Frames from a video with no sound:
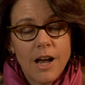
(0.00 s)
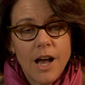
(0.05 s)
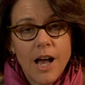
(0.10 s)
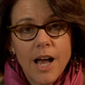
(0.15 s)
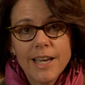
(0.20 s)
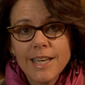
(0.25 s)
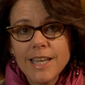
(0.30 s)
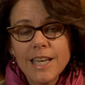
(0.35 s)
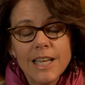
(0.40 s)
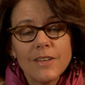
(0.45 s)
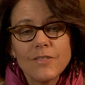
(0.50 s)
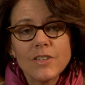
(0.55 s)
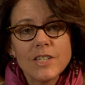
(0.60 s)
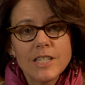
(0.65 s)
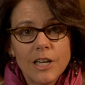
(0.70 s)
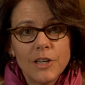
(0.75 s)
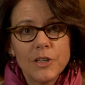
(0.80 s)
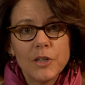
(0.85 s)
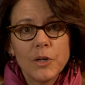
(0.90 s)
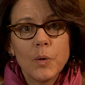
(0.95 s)
I can't even
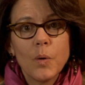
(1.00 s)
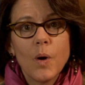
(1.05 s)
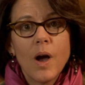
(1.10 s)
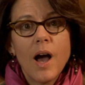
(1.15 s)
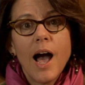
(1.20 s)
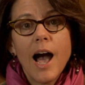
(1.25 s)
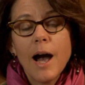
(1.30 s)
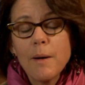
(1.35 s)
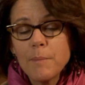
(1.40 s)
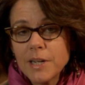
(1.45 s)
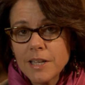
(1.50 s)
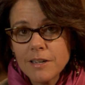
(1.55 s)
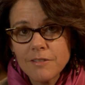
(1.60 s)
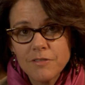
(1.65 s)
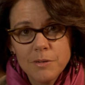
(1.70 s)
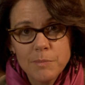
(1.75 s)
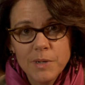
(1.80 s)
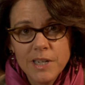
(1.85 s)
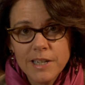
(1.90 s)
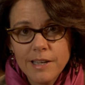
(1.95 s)
tell you how many
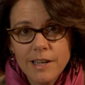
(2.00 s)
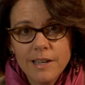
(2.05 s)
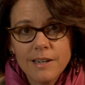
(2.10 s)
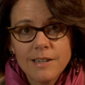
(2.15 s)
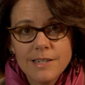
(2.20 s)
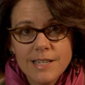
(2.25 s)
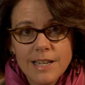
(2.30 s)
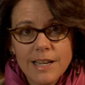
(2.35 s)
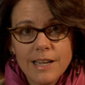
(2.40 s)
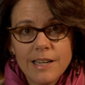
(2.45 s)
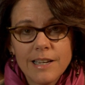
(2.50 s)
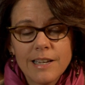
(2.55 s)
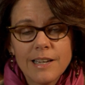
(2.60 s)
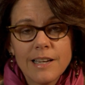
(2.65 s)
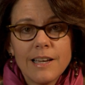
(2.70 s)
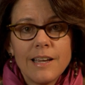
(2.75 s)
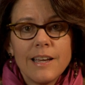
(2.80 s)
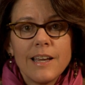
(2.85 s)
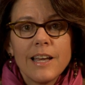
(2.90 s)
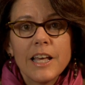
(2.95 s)
of them I get a day,
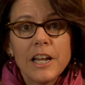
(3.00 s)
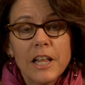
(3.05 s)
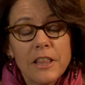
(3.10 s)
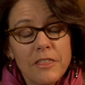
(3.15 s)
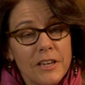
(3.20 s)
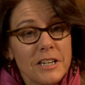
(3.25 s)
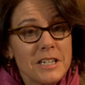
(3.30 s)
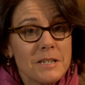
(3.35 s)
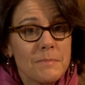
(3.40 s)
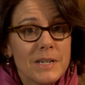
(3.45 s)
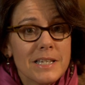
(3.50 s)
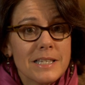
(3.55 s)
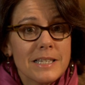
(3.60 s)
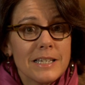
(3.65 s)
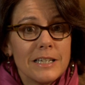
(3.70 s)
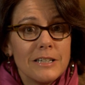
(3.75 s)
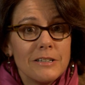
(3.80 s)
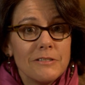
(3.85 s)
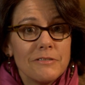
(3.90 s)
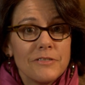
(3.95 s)
and I think to
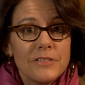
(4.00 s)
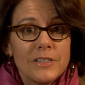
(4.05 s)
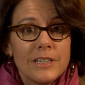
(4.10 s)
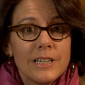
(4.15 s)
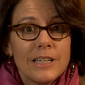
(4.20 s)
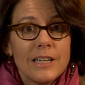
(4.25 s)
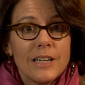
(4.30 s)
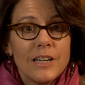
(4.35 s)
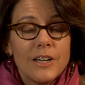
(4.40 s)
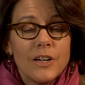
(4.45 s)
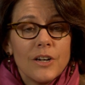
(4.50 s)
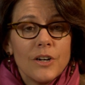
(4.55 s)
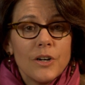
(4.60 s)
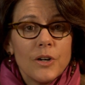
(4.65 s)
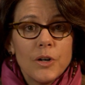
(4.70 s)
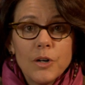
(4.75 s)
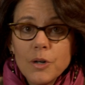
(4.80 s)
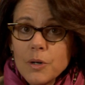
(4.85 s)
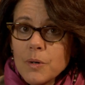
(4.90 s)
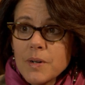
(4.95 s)
myself,
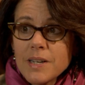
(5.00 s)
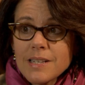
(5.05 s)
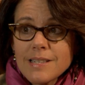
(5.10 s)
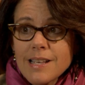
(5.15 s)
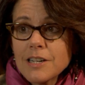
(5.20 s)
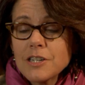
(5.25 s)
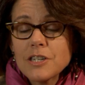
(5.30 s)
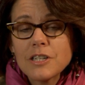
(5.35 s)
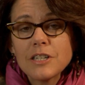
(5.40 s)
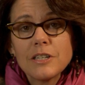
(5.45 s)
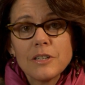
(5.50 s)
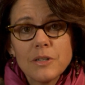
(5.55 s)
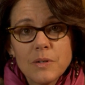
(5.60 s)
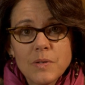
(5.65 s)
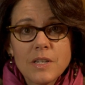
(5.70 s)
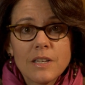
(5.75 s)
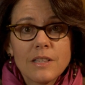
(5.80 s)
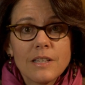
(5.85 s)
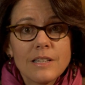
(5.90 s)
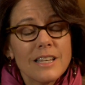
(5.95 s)
who is actually
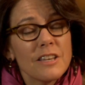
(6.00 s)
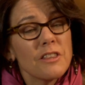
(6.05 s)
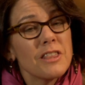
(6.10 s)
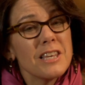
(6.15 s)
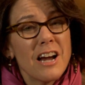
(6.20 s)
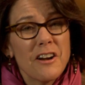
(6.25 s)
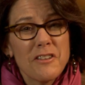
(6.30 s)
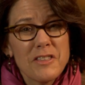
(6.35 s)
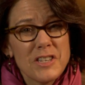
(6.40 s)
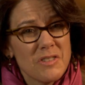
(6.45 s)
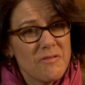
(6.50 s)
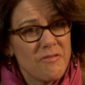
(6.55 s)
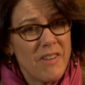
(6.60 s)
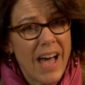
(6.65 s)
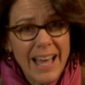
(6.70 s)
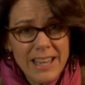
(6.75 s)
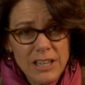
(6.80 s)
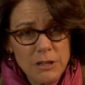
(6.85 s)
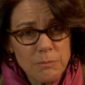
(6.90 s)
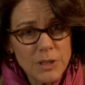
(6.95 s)
using these? Like, are these
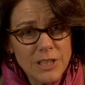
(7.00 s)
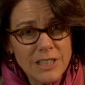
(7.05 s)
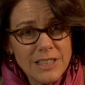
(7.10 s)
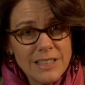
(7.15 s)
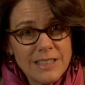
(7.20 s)
valuable?